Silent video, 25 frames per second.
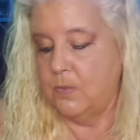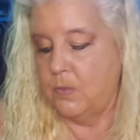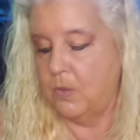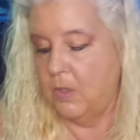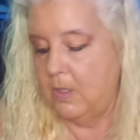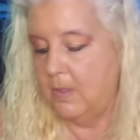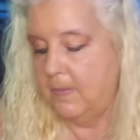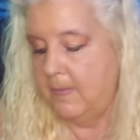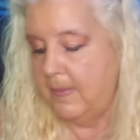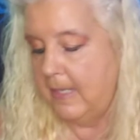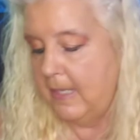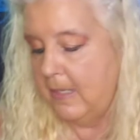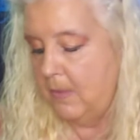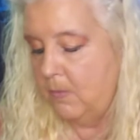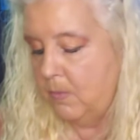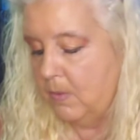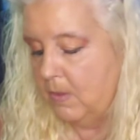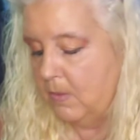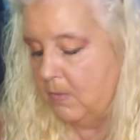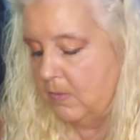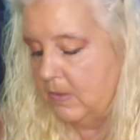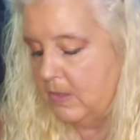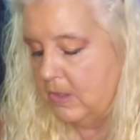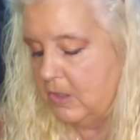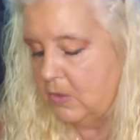going to be
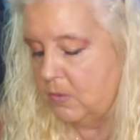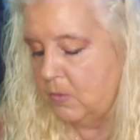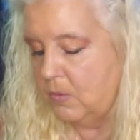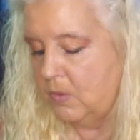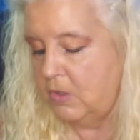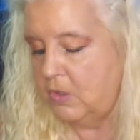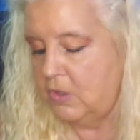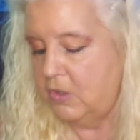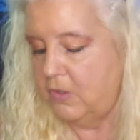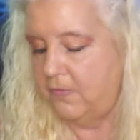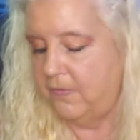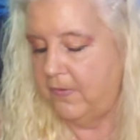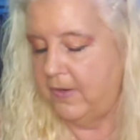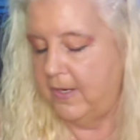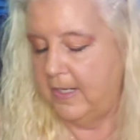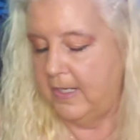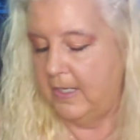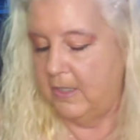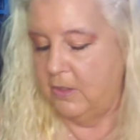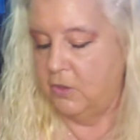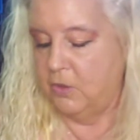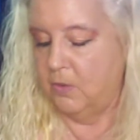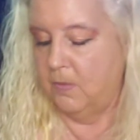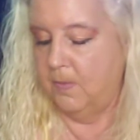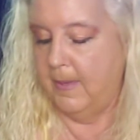what restores your
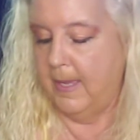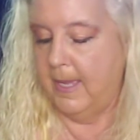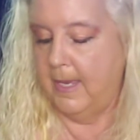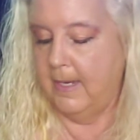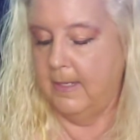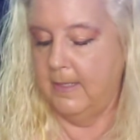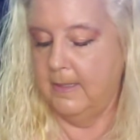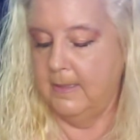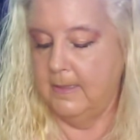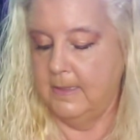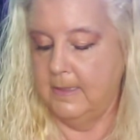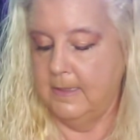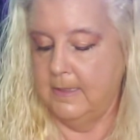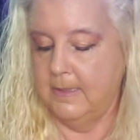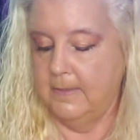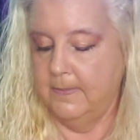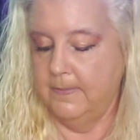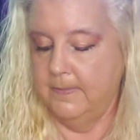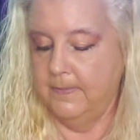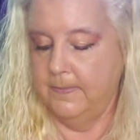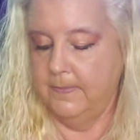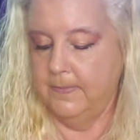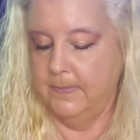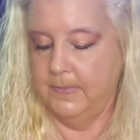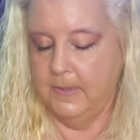financial balance.
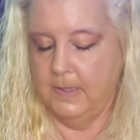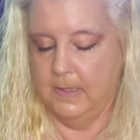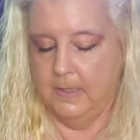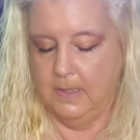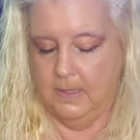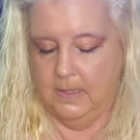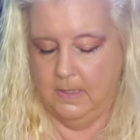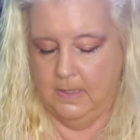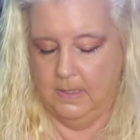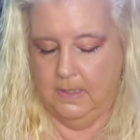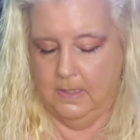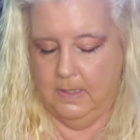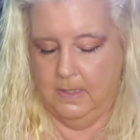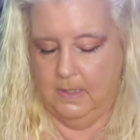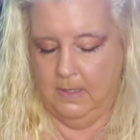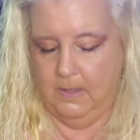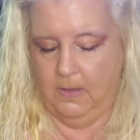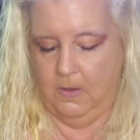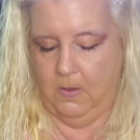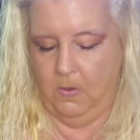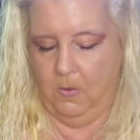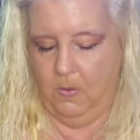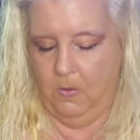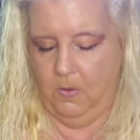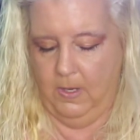
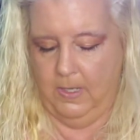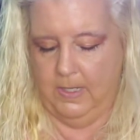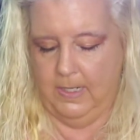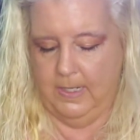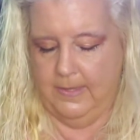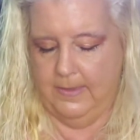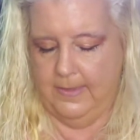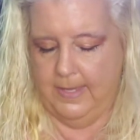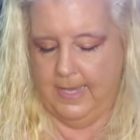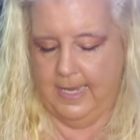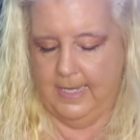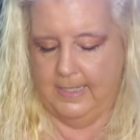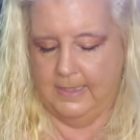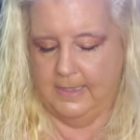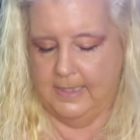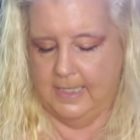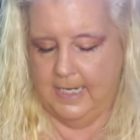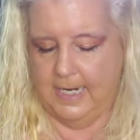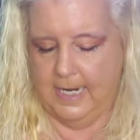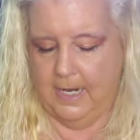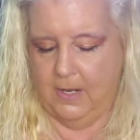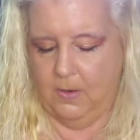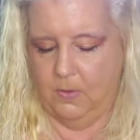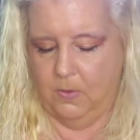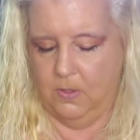On that
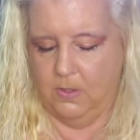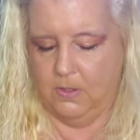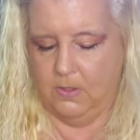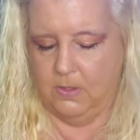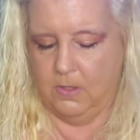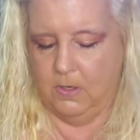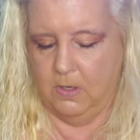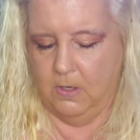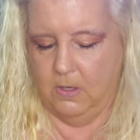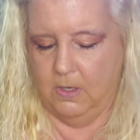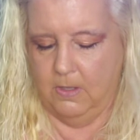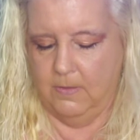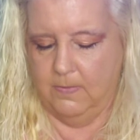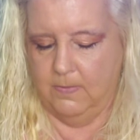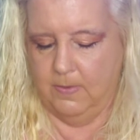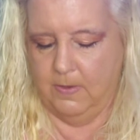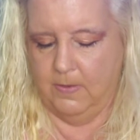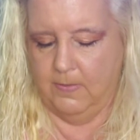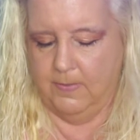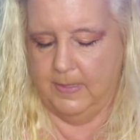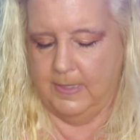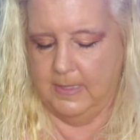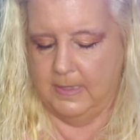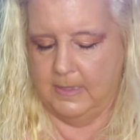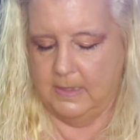Tower card
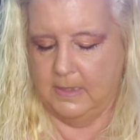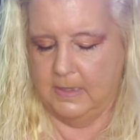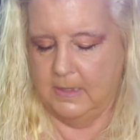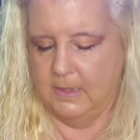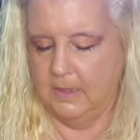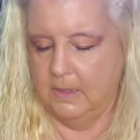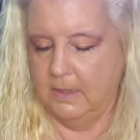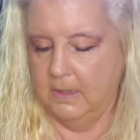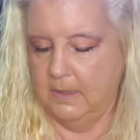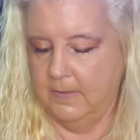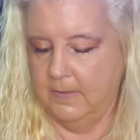moment,